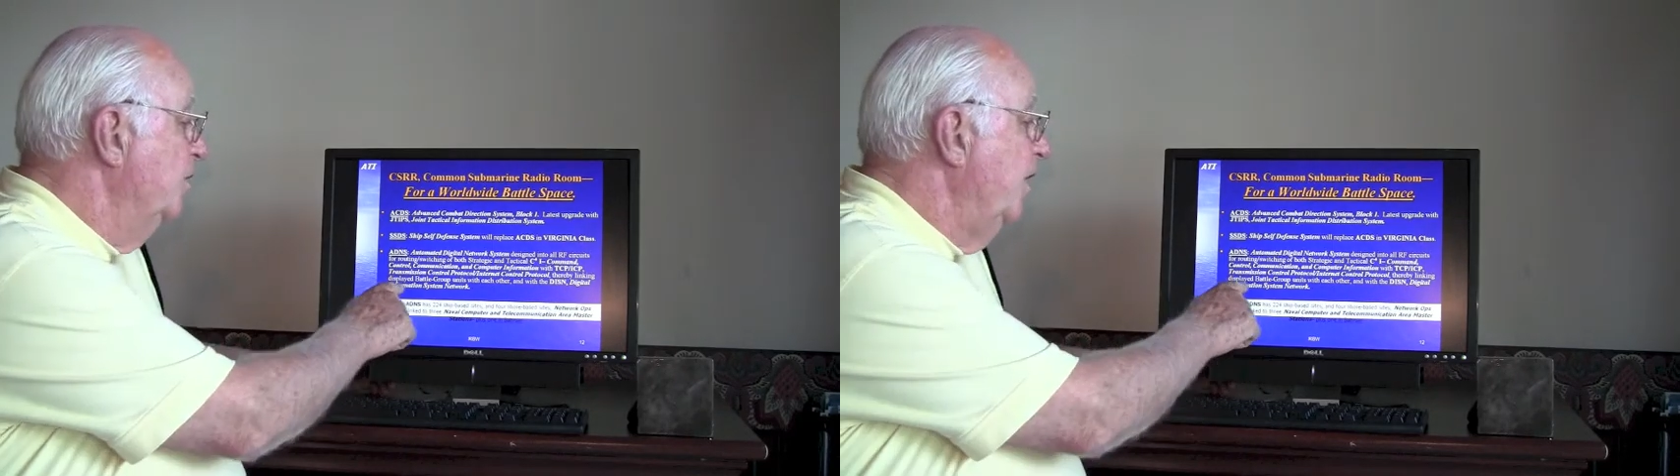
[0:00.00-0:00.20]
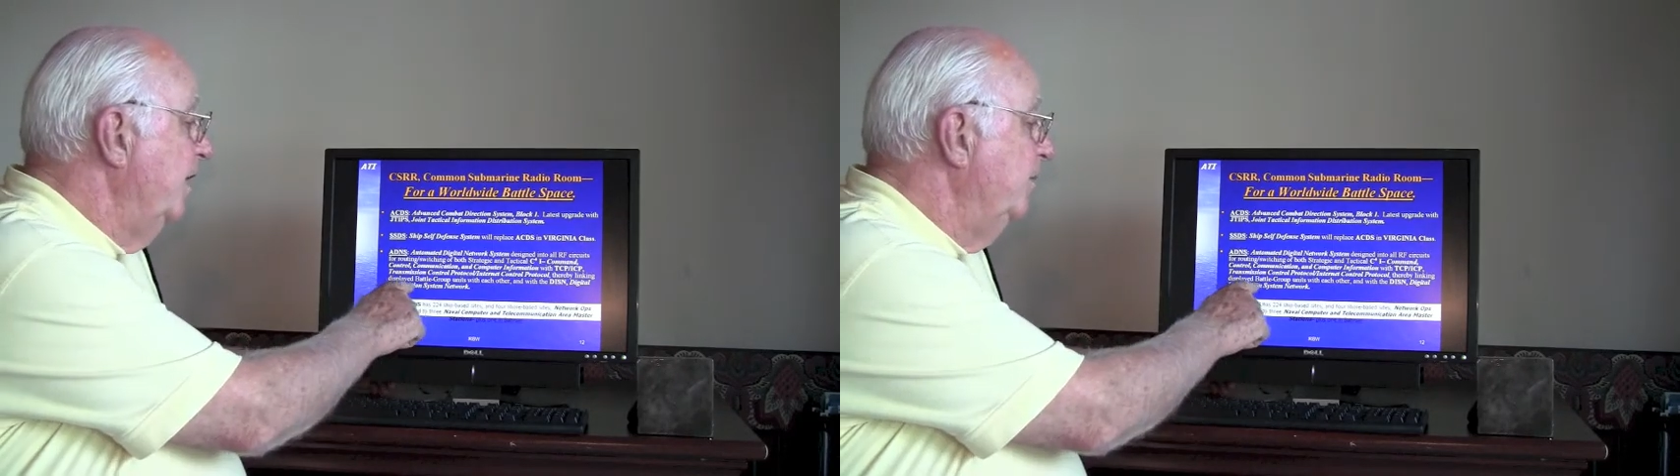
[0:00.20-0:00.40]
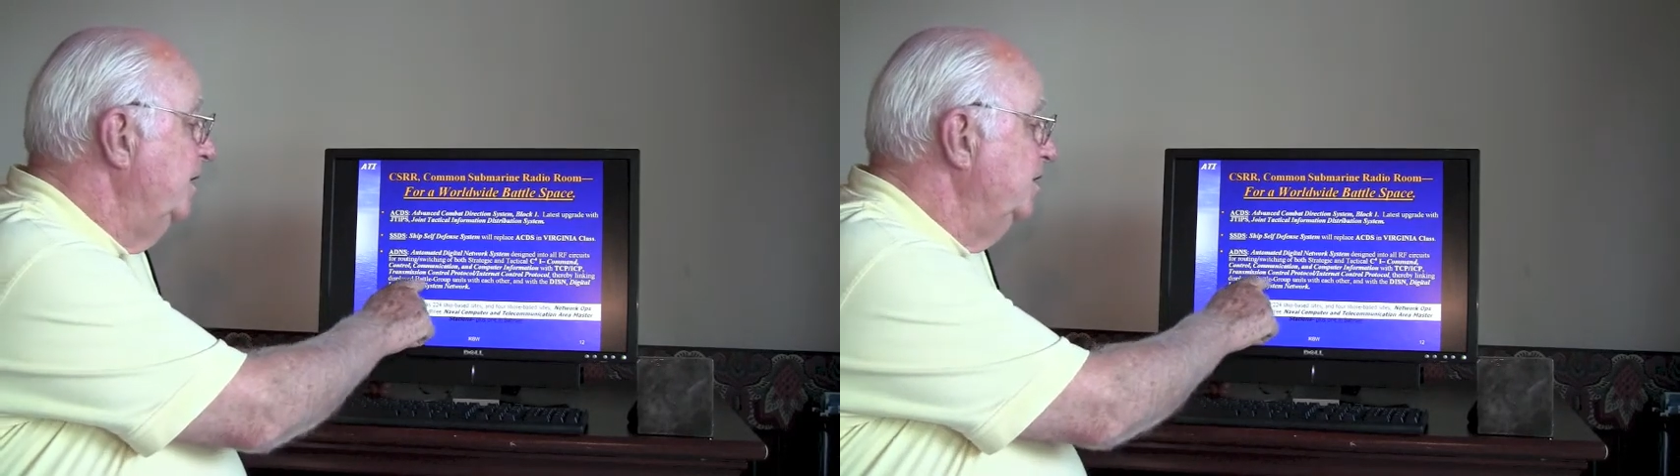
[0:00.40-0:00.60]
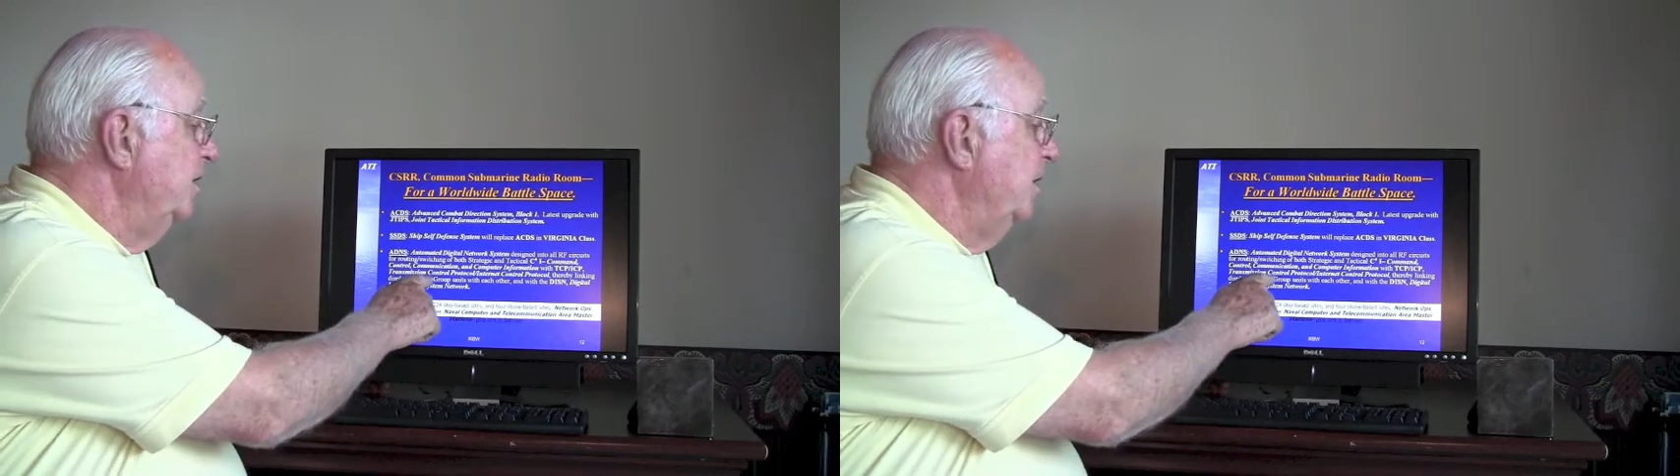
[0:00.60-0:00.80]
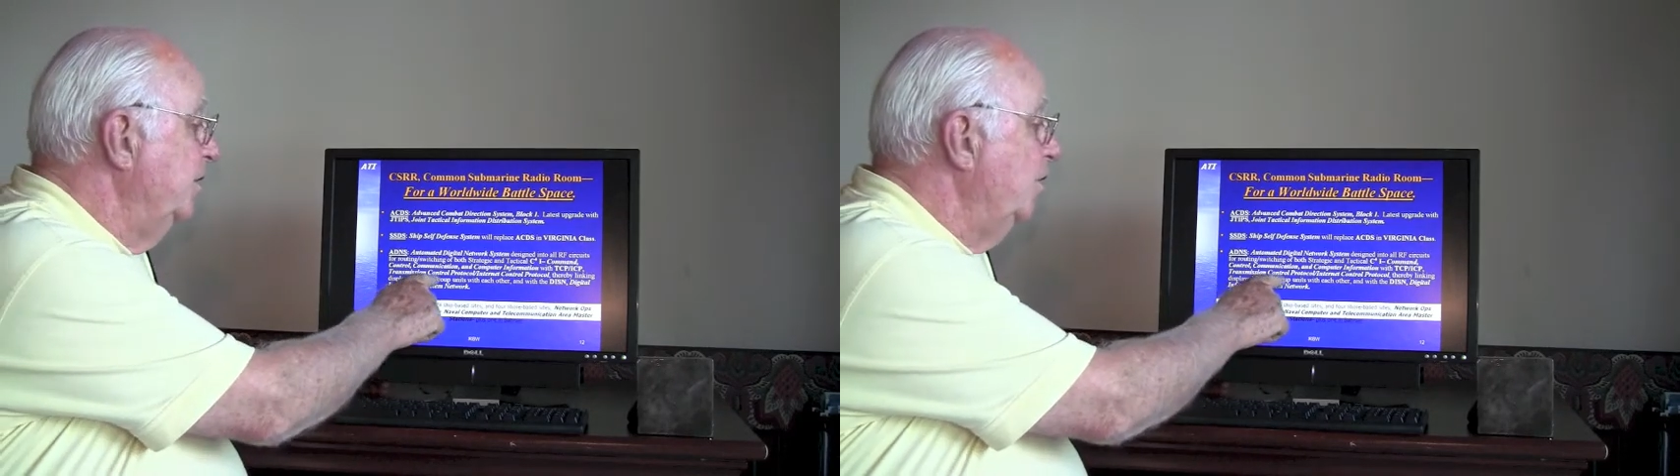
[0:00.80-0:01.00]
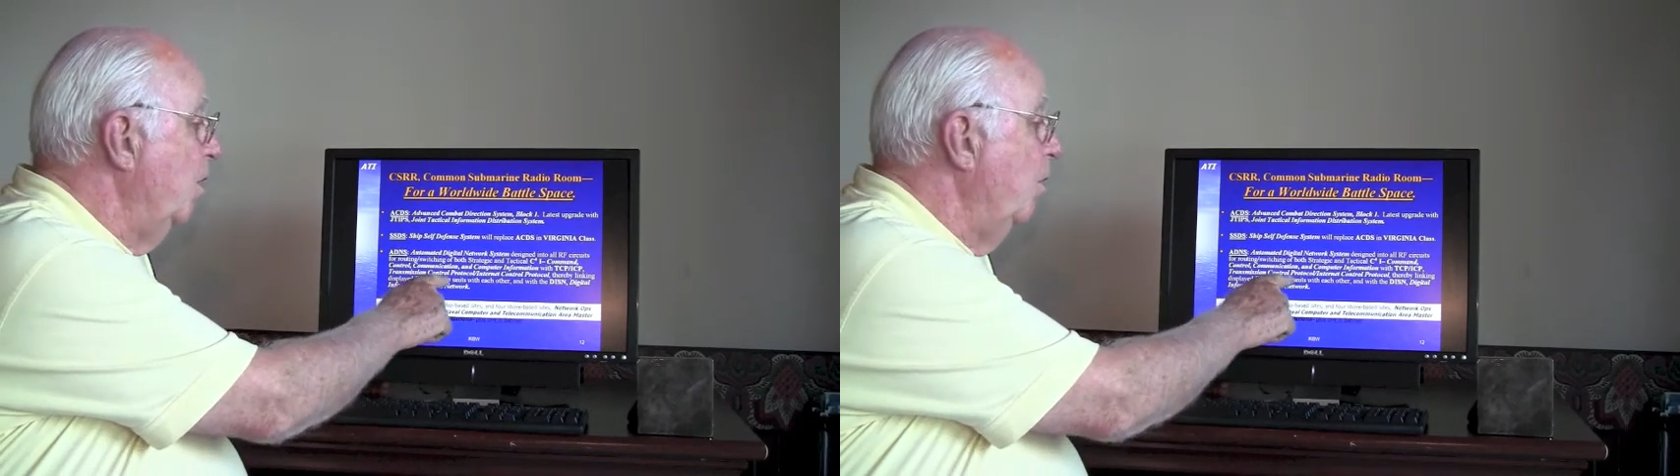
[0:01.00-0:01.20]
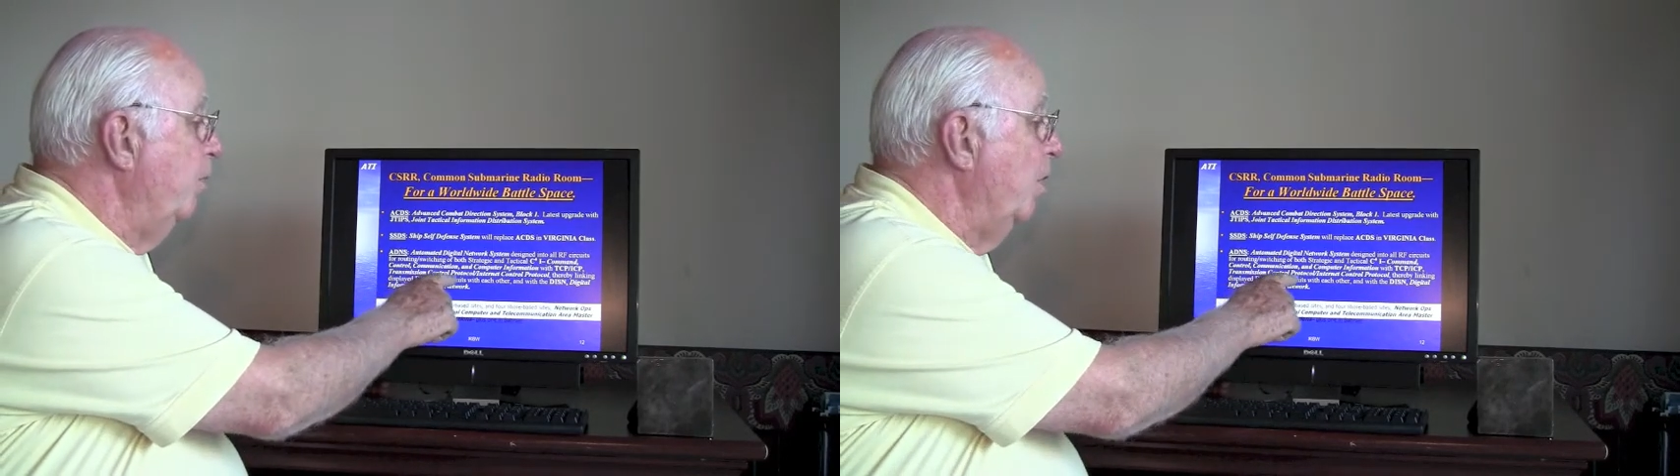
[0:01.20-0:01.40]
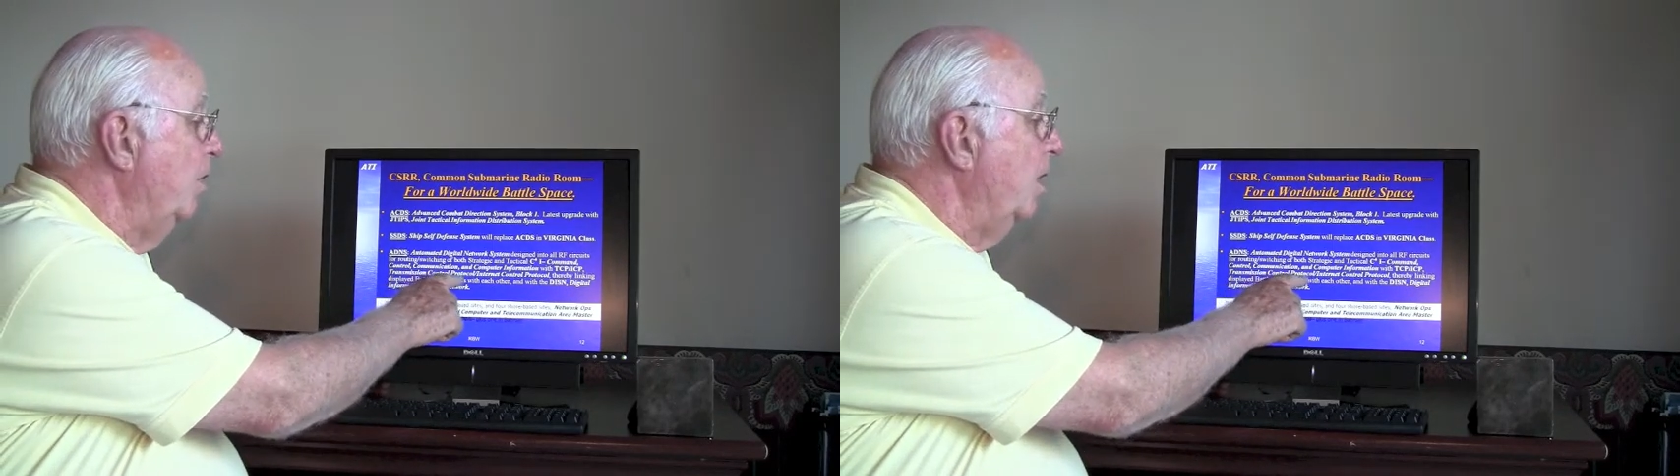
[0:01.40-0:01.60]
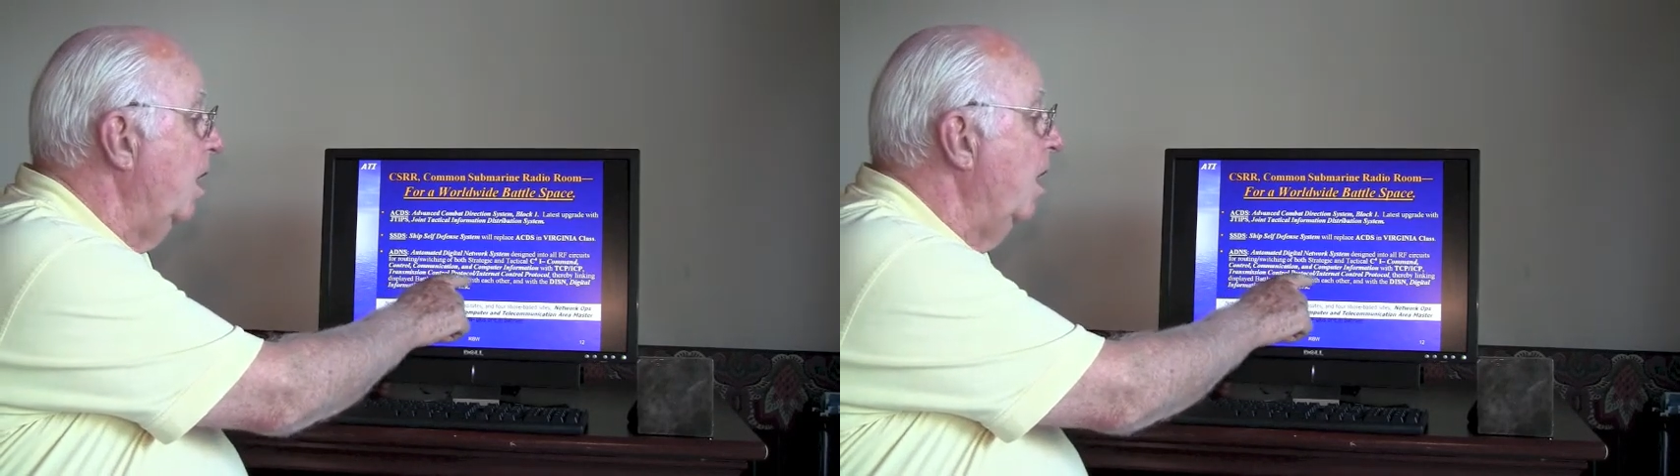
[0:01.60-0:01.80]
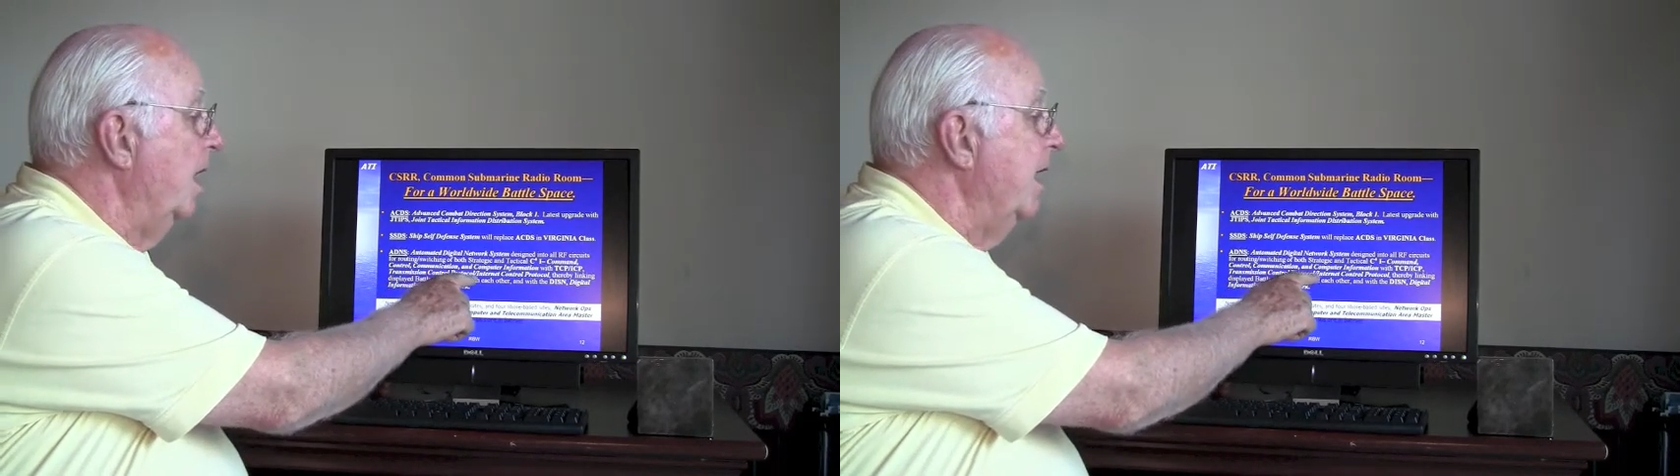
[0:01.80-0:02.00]
transmission control
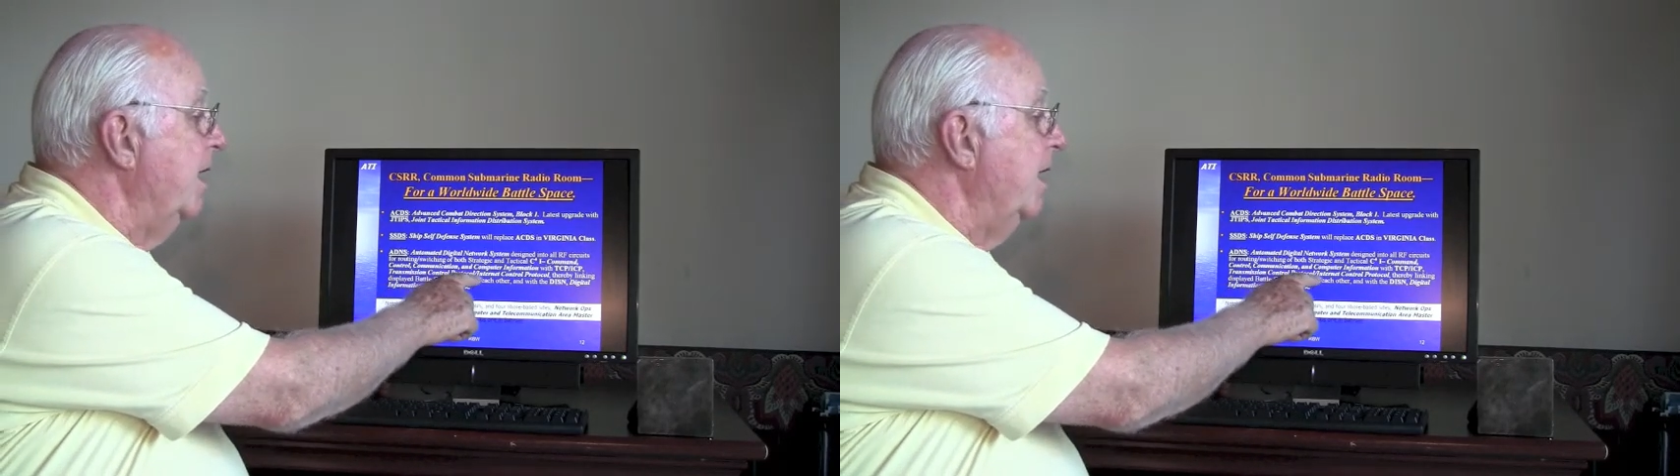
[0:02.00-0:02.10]
protocol,